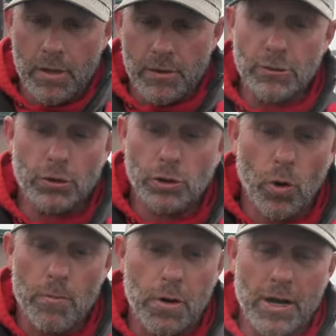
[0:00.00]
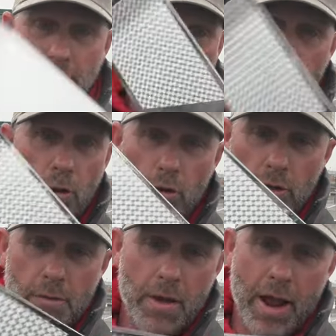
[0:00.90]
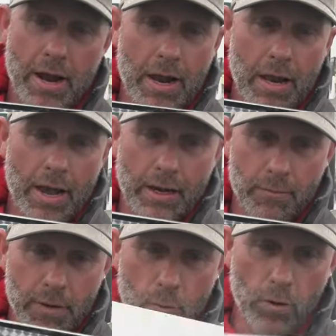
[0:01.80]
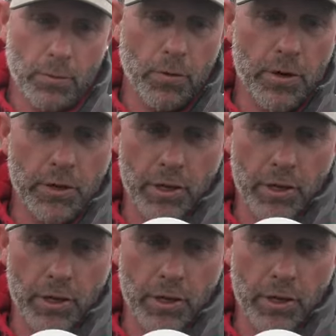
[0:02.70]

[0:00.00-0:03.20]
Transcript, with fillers: these are short bus, locally made. I like them. They work pretty